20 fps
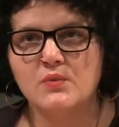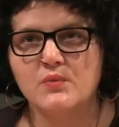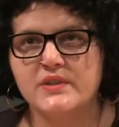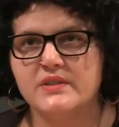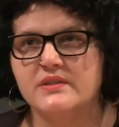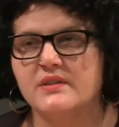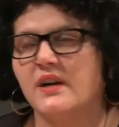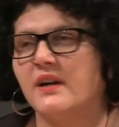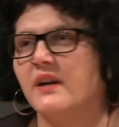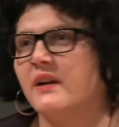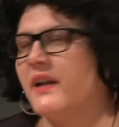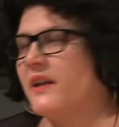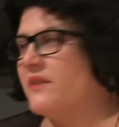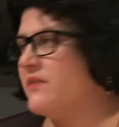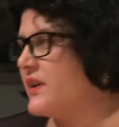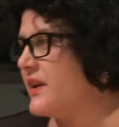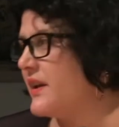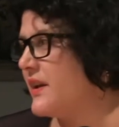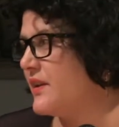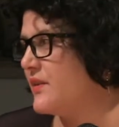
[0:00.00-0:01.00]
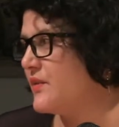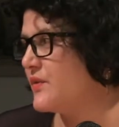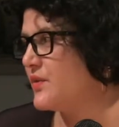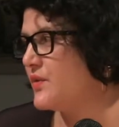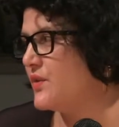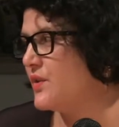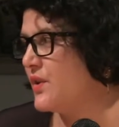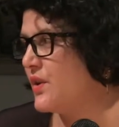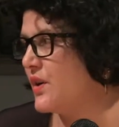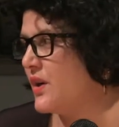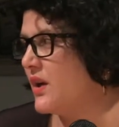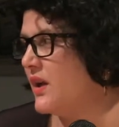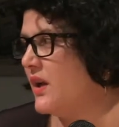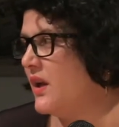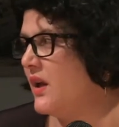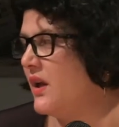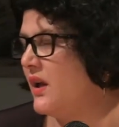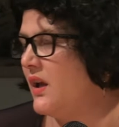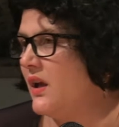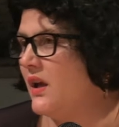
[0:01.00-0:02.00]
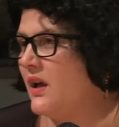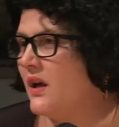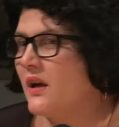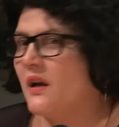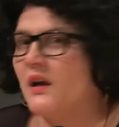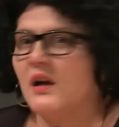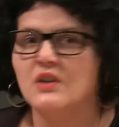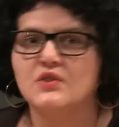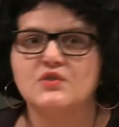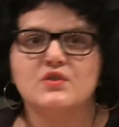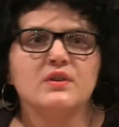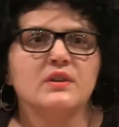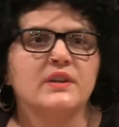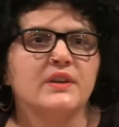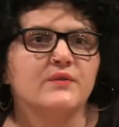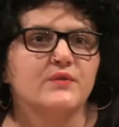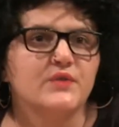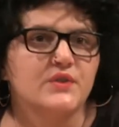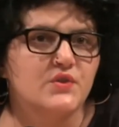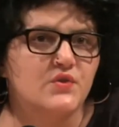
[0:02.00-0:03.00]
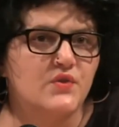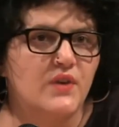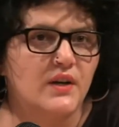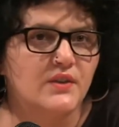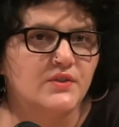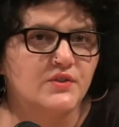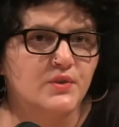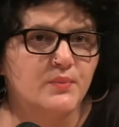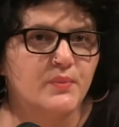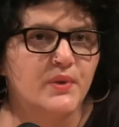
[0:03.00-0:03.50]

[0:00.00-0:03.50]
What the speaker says: We started advocating for cultural infrastructure,